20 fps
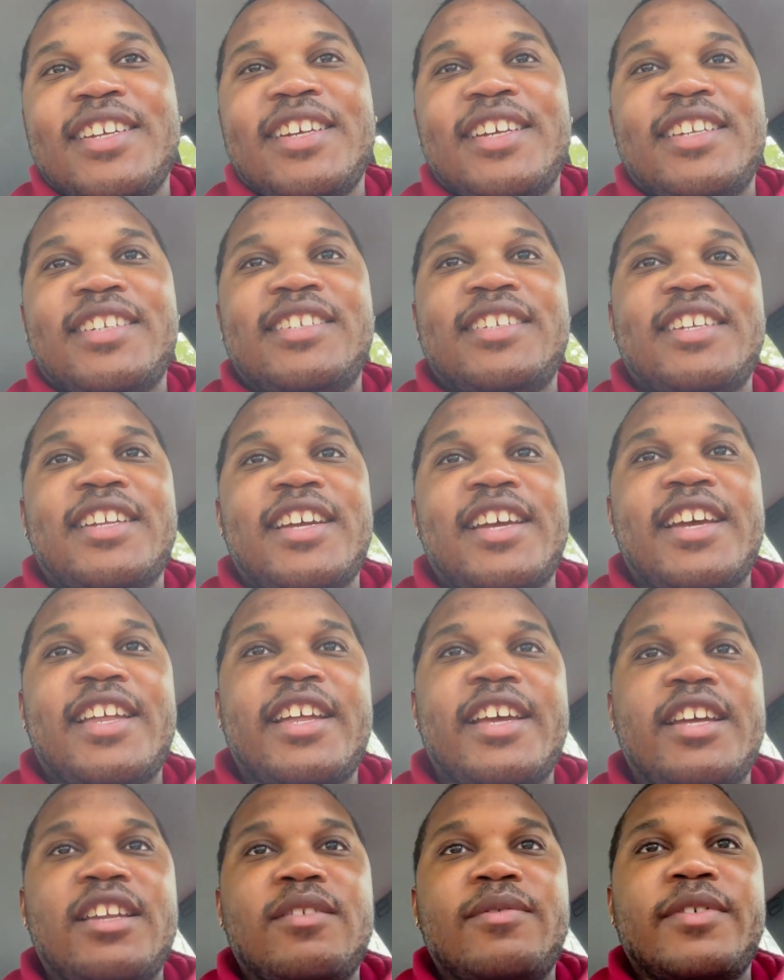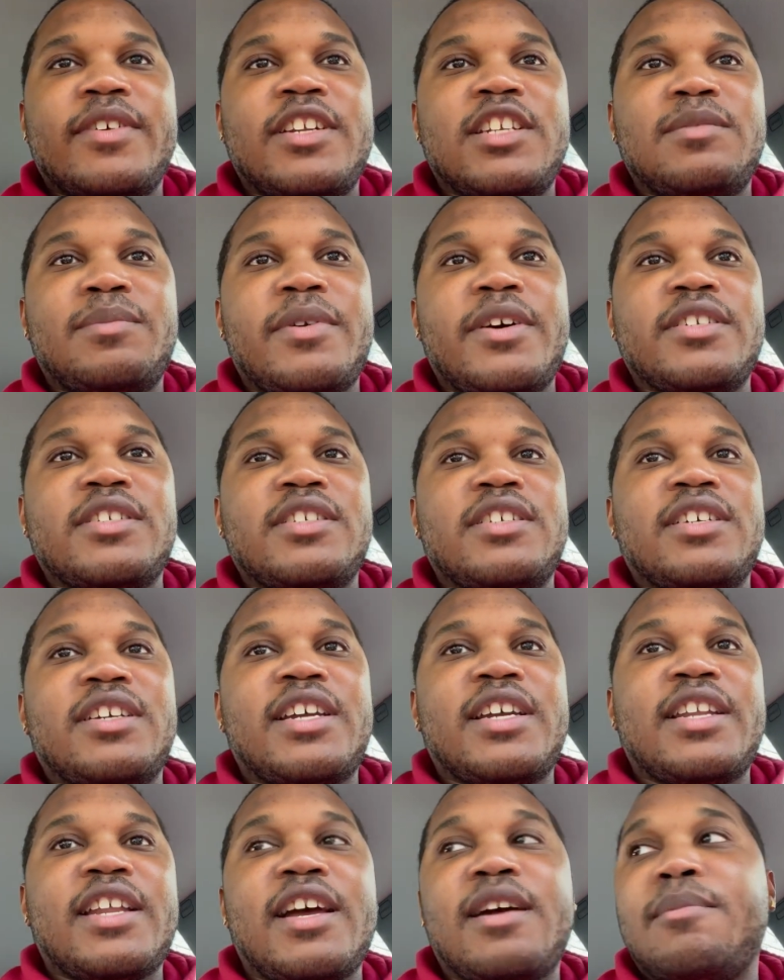see they had an elevator. This person
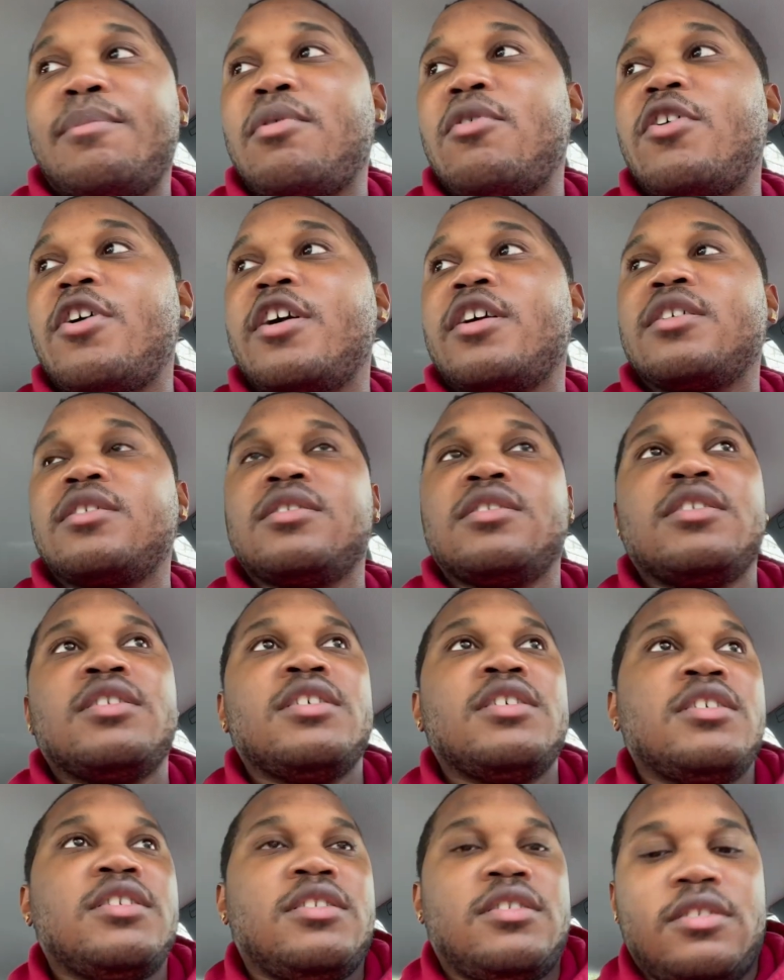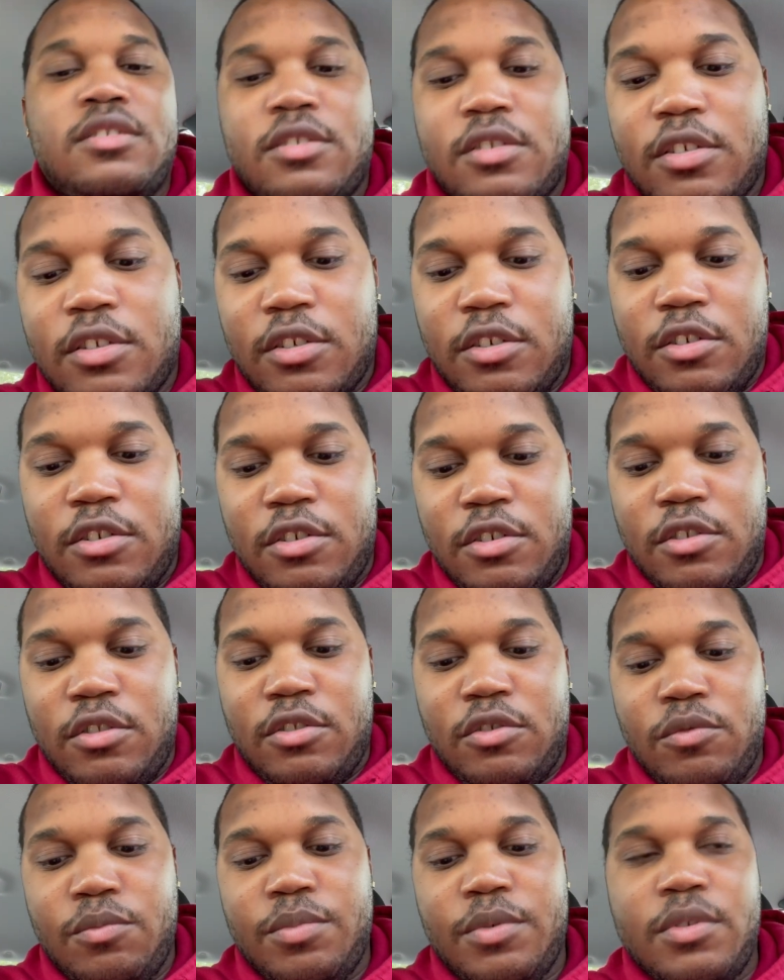cannot park.
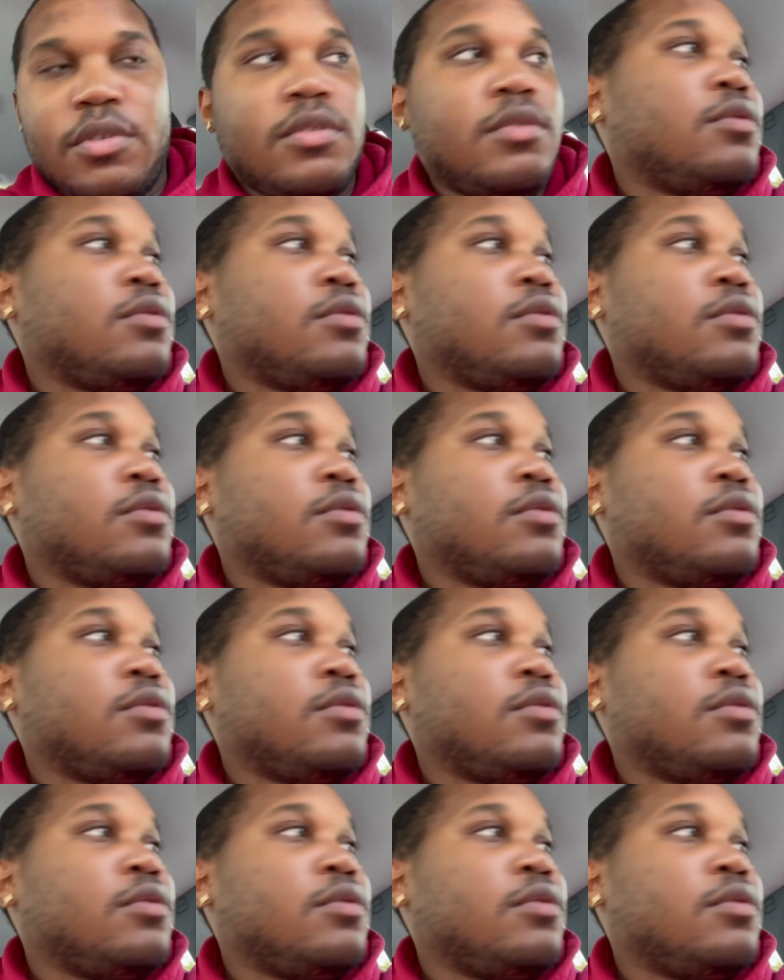Stupid.